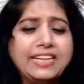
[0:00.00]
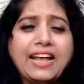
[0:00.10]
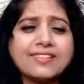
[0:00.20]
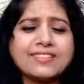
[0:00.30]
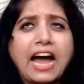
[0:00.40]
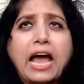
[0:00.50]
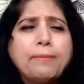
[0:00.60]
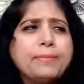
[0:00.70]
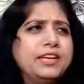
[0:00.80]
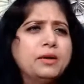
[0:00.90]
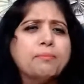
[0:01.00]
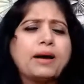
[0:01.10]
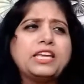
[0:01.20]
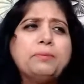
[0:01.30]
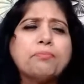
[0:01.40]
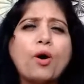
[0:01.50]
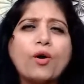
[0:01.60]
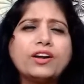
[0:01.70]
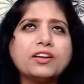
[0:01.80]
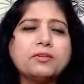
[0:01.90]
That yes, I am in a mucky
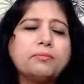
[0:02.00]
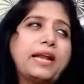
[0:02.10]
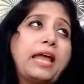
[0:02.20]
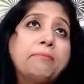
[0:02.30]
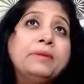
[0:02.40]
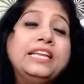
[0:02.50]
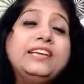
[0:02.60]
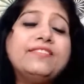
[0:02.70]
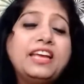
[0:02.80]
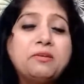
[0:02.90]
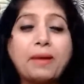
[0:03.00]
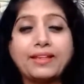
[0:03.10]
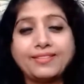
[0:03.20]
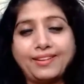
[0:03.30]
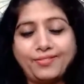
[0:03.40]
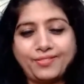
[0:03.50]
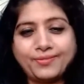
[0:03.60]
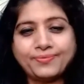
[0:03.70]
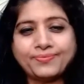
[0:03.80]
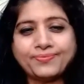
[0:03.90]
pond, but I believe in myself.
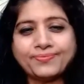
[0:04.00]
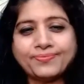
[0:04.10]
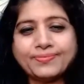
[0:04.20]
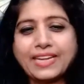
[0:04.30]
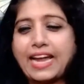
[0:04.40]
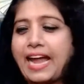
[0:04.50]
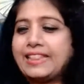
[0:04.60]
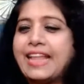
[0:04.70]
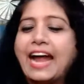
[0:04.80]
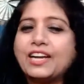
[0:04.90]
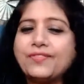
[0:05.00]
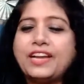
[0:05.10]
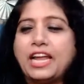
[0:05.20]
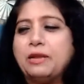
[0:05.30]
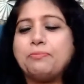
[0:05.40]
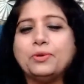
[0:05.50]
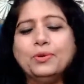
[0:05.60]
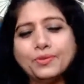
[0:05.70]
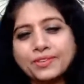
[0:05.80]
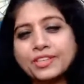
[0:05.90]
And that will
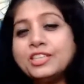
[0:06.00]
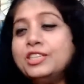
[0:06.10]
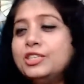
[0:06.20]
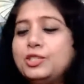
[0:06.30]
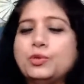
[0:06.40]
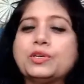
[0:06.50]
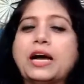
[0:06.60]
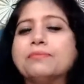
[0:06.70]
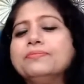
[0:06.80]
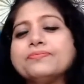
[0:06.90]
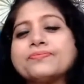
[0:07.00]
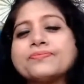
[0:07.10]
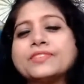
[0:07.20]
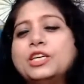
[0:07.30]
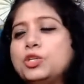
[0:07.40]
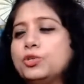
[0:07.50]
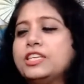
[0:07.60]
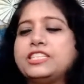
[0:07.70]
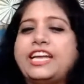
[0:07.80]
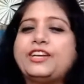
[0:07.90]
help you to come
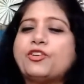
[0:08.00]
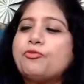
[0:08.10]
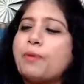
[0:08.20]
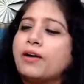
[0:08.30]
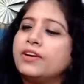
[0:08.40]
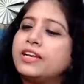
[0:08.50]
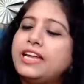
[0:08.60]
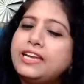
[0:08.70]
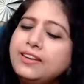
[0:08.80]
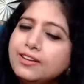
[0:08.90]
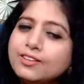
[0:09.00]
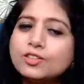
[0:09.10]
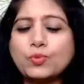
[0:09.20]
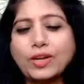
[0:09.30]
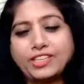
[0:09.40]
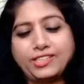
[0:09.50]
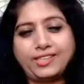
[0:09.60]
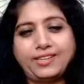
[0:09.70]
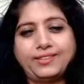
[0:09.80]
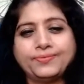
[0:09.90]
to the state of power in
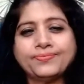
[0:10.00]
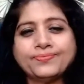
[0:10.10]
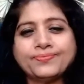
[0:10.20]
Swadhisthana.